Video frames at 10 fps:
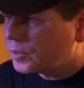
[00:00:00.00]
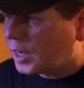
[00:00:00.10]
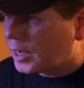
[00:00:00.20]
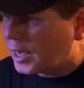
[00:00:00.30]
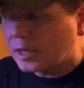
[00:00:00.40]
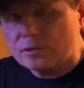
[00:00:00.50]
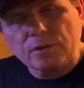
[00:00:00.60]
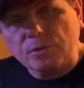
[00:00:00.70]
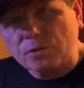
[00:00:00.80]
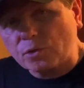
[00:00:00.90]
I had
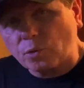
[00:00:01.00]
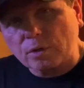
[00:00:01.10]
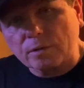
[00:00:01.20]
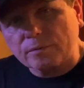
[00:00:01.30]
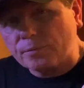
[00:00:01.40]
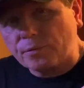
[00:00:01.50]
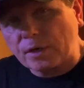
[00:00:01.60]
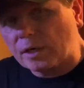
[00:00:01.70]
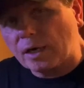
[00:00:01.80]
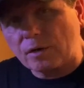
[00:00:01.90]
to sort of
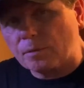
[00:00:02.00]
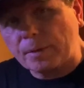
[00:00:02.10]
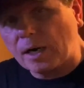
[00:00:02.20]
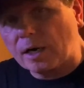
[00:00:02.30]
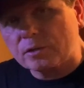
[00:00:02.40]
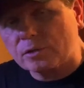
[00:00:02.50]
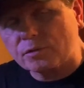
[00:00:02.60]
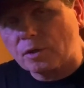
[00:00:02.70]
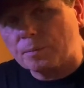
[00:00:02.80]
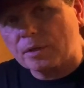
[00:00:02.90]
think out of the box of
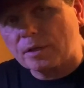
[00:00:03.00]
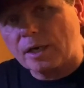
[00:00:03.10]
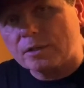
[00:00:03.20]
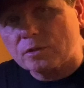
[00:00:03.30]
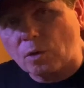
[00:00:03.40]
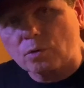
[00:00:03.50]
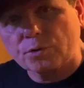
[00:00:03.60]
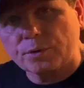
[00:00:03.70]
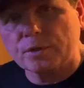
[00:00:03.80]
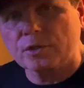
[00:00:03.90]
something that I don't
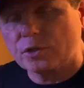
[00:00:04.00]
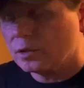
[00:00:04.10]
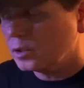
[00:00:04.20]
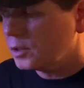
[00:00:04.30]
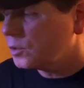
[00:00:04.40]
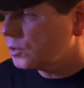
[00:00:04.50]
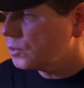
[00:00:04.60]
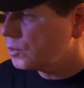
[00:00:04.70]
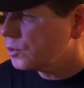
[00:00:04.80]
traditionally do.